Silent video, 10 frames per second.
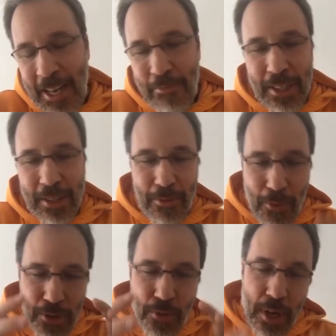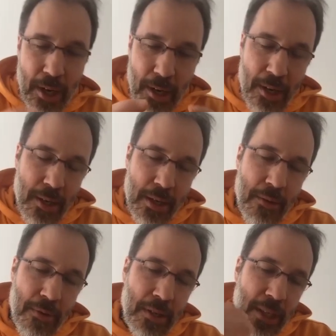But once you are
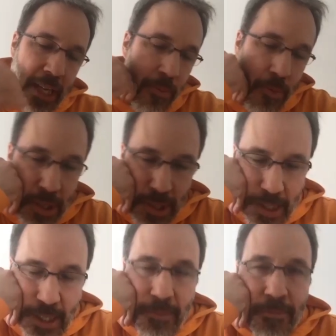around the camera, it's the same.